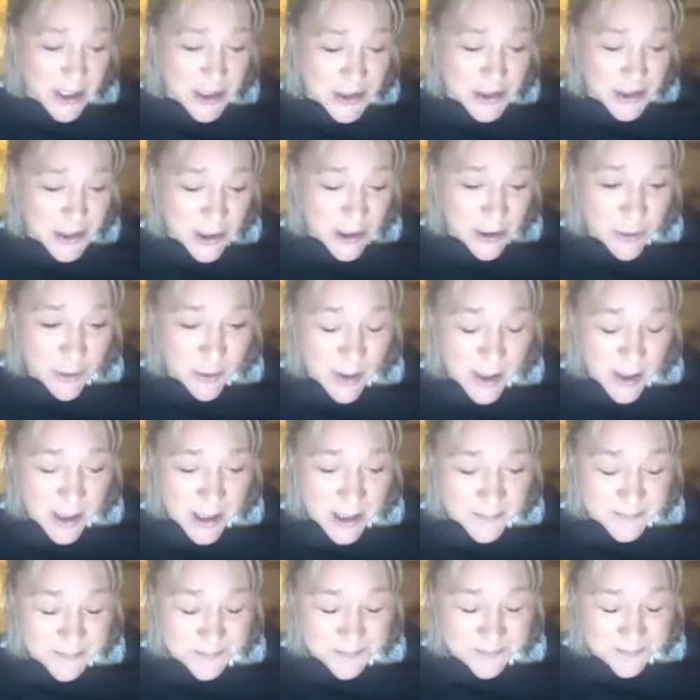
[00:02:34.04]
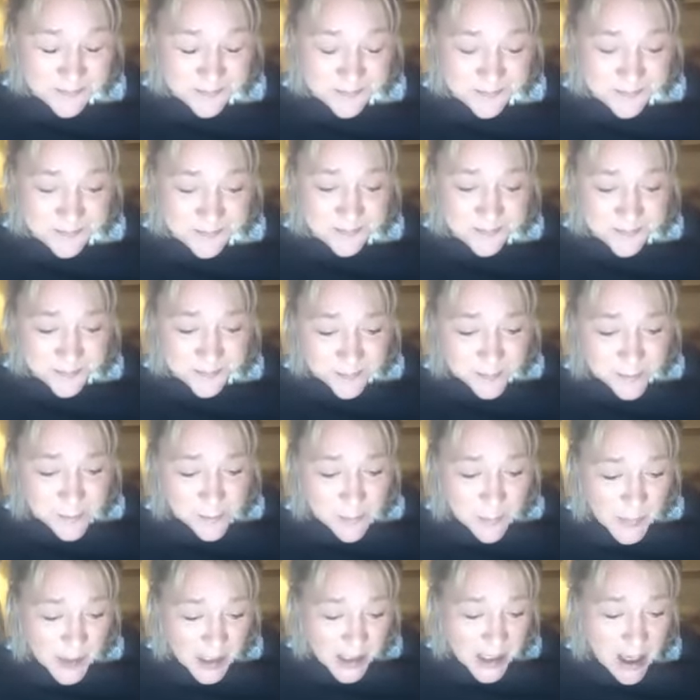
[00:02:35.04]
So
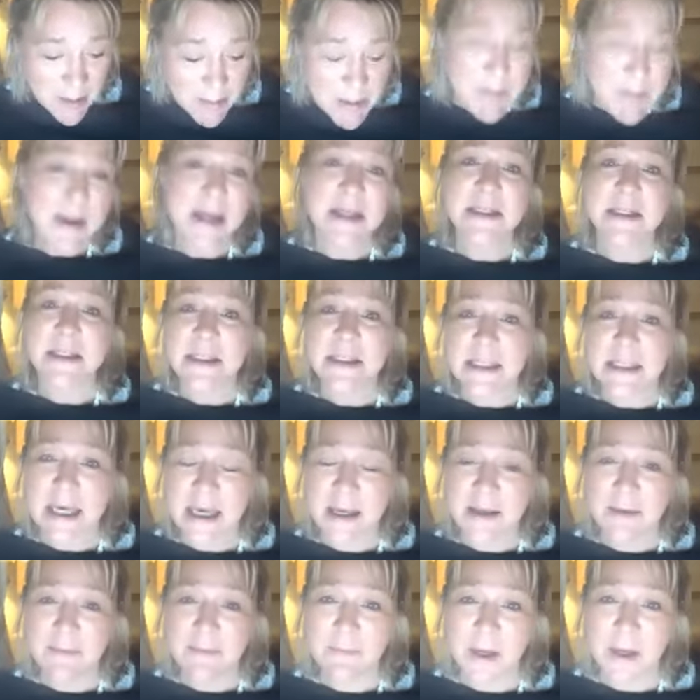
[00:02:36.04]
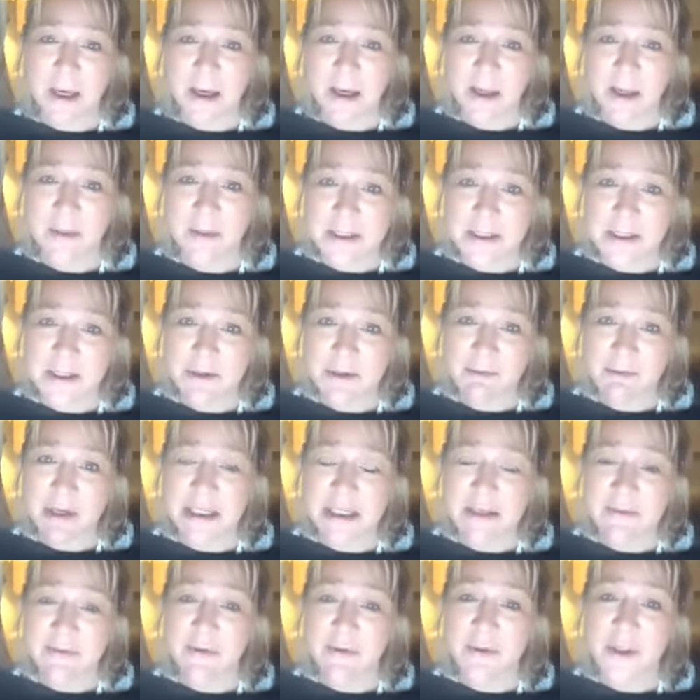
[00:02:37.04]
coming back to today, this is a
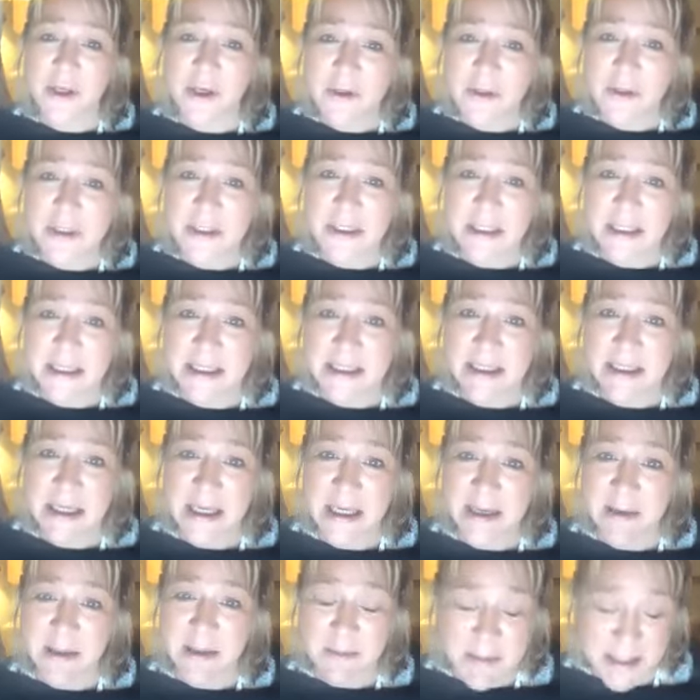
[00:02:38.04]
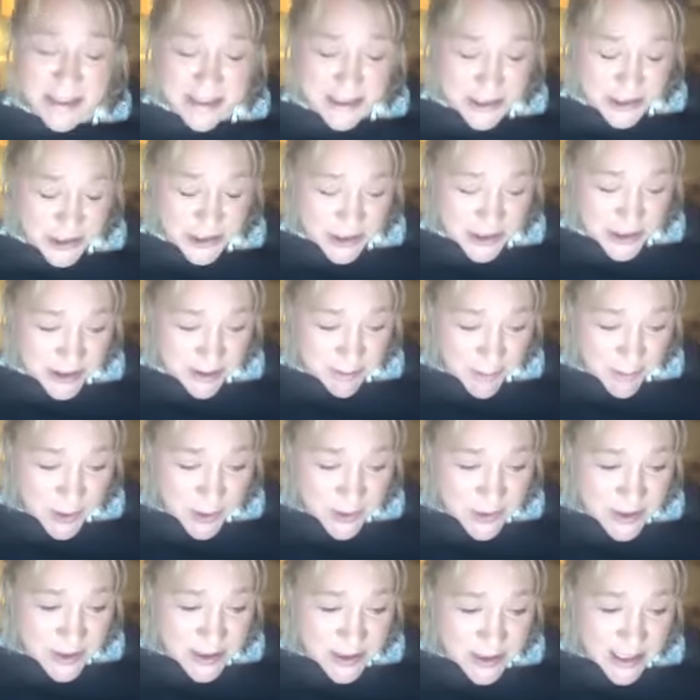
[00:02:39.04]
reading for those that need to hear the messages the
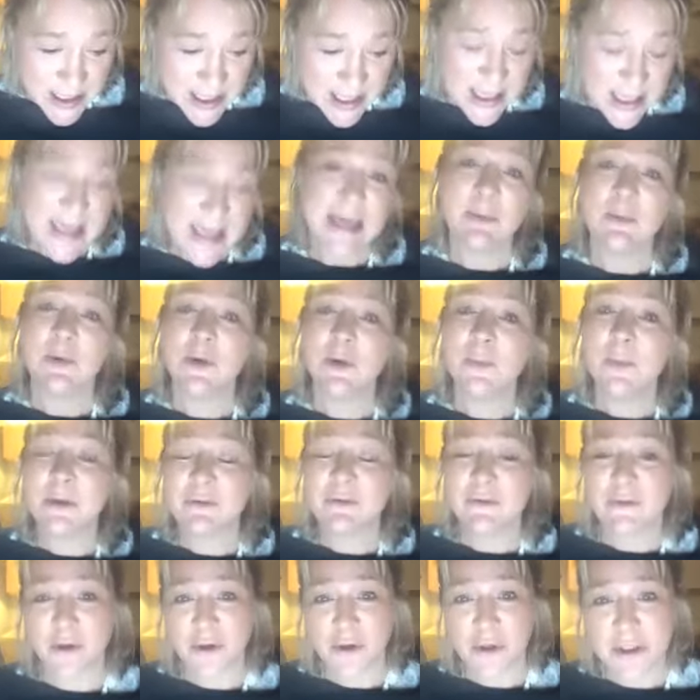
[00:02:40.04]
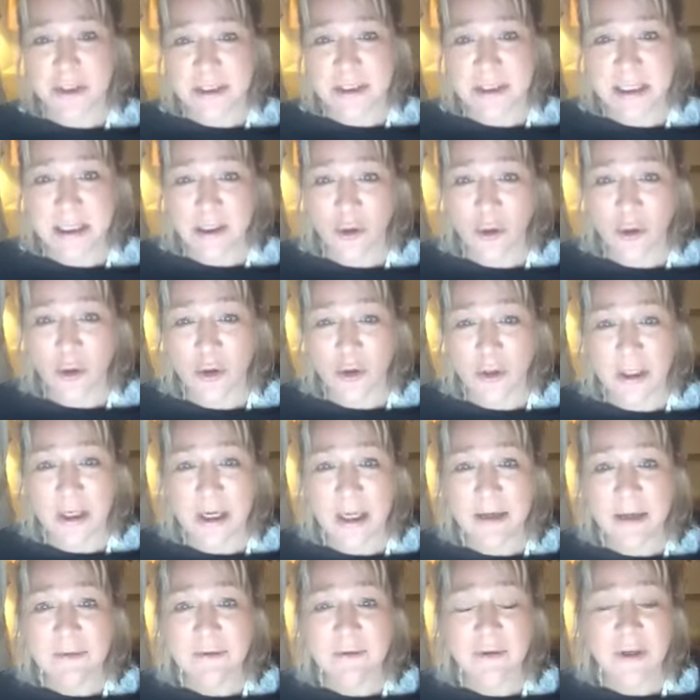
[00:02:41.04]
most. It will be focusing on
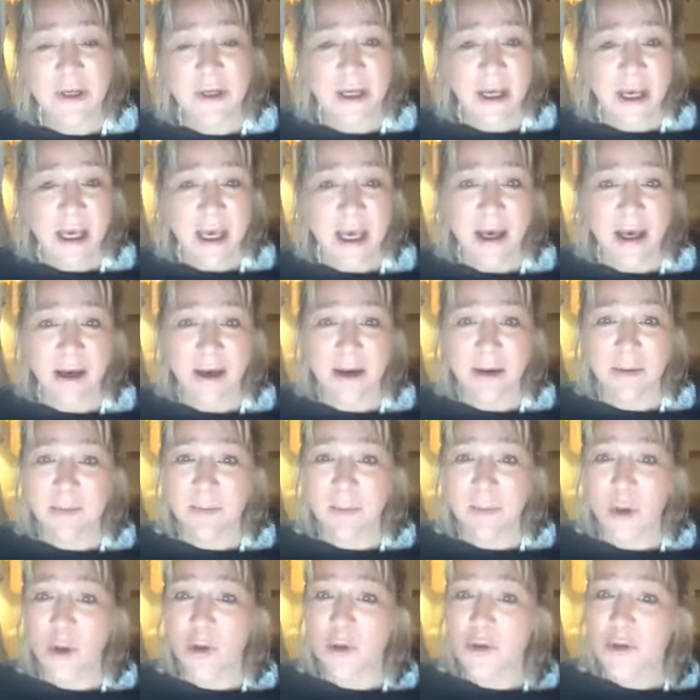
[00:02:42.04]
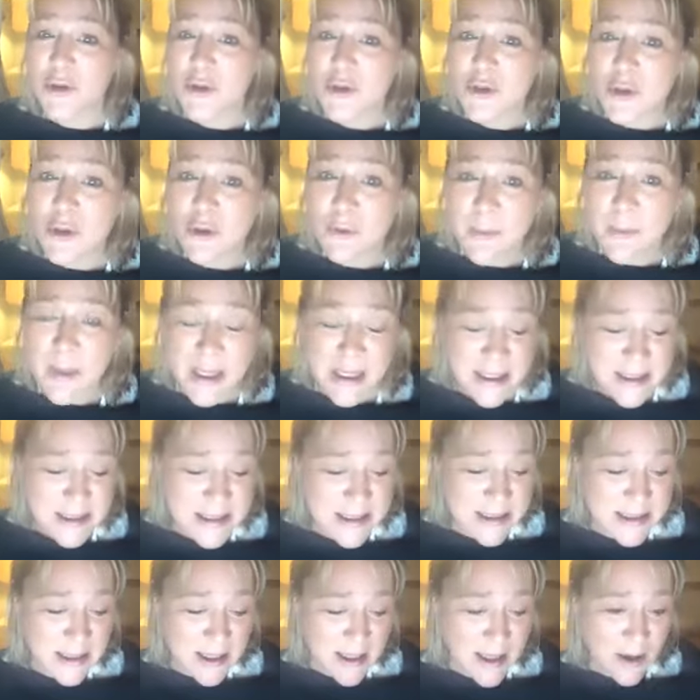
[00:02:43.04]
love, on
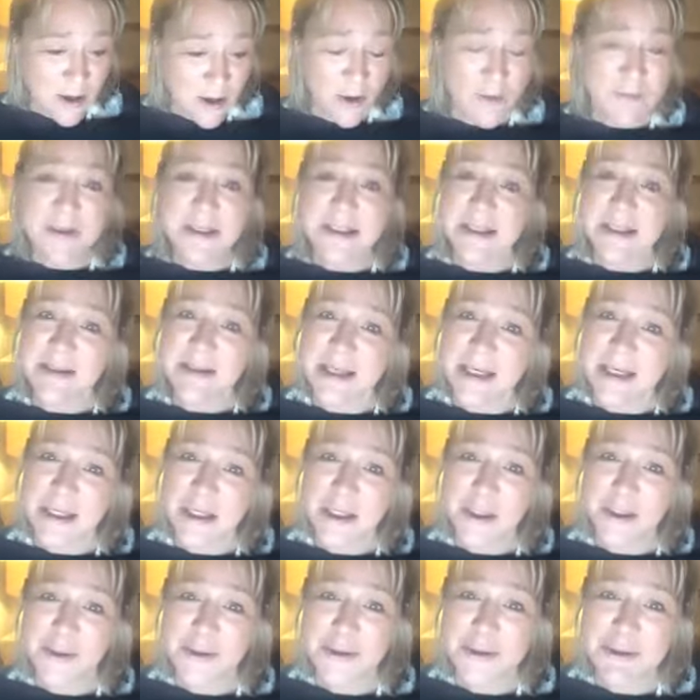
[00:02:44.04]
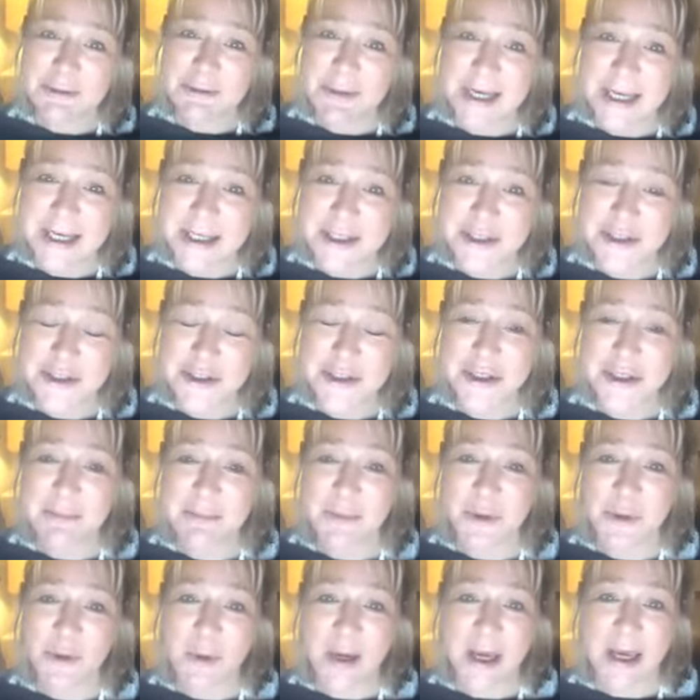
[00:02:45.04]
soulmates. Obviously, that includes the
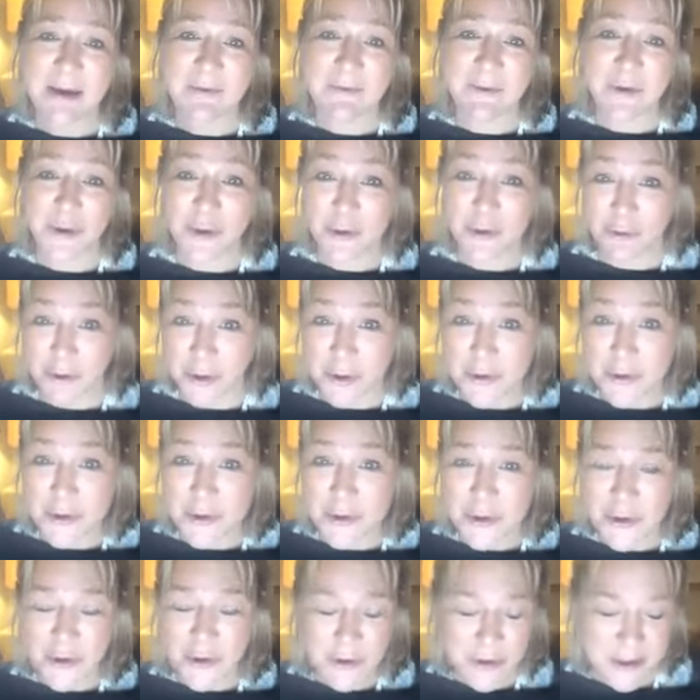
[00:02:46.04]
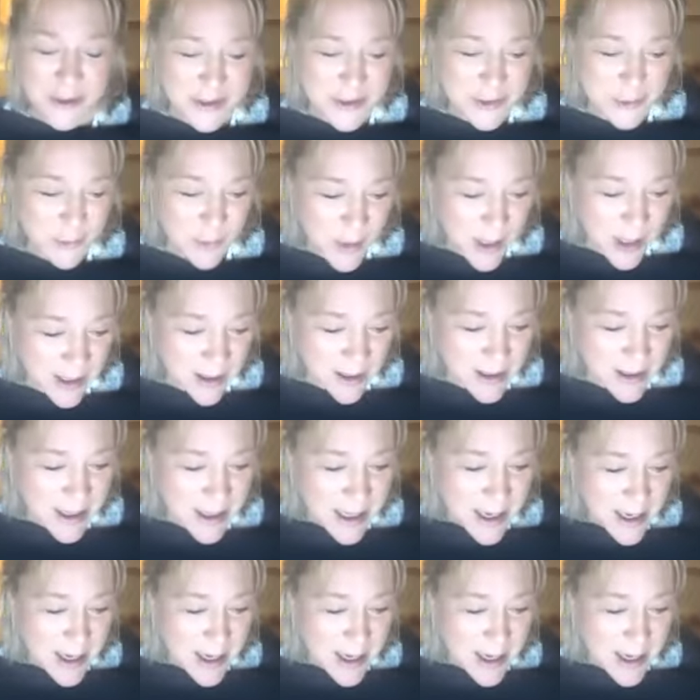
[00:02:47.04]
relationship you have with your own soul as well.